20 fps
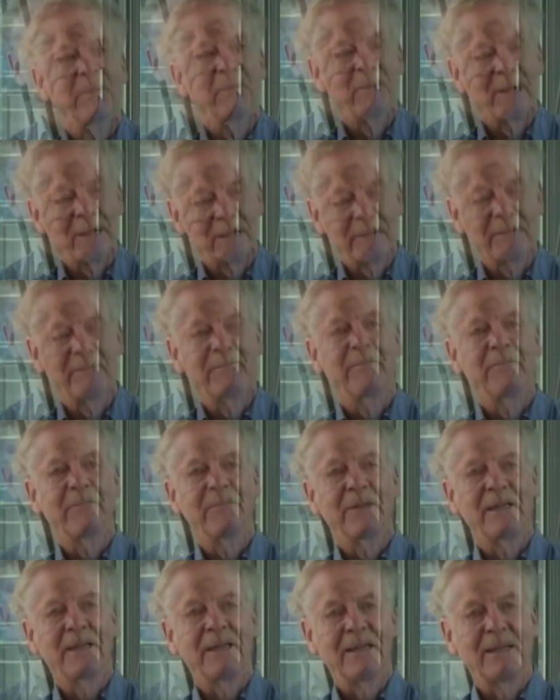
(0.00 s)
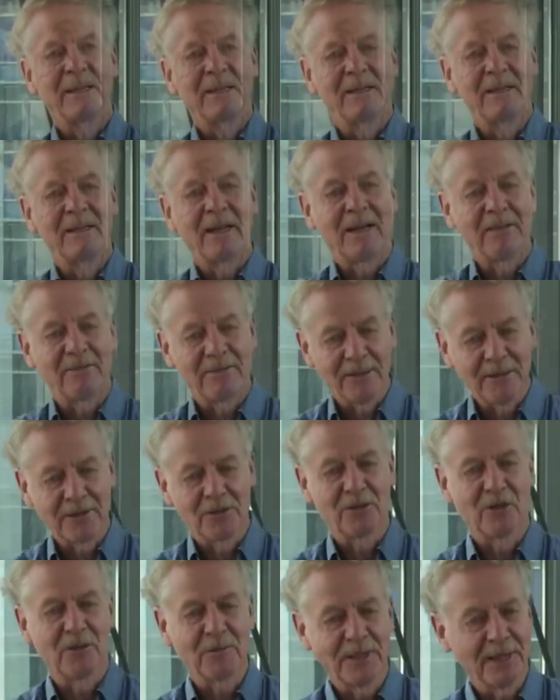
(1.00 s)
Well, I think
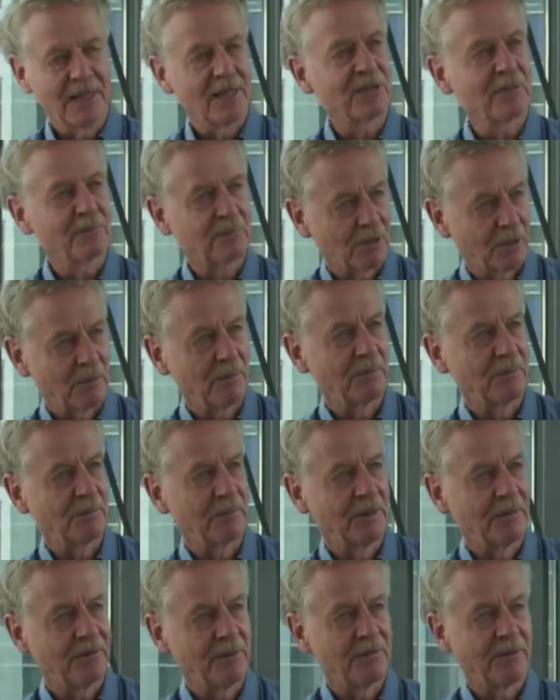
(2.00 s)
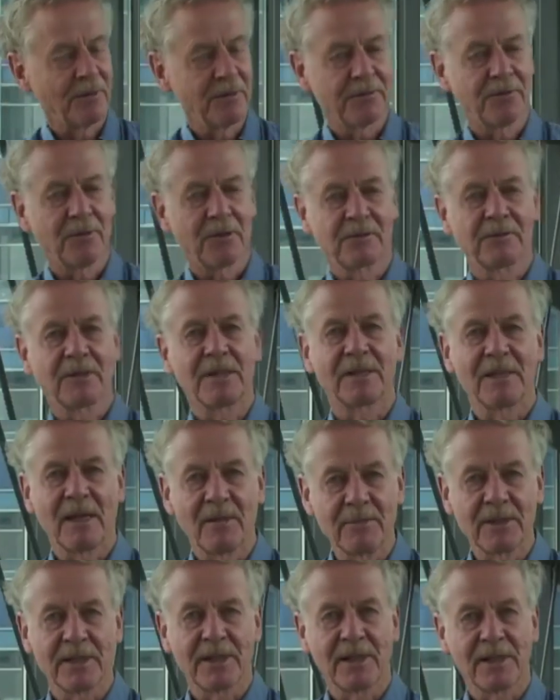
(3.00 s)
Germany has a problem. If you want to work with
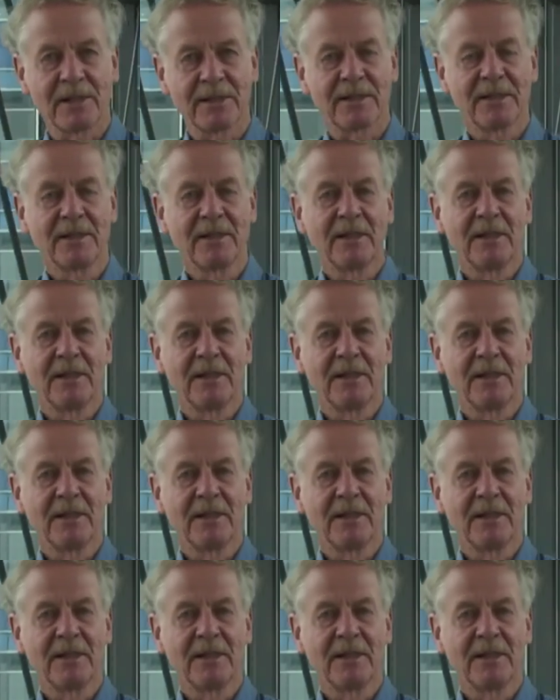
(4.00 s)
stem cells,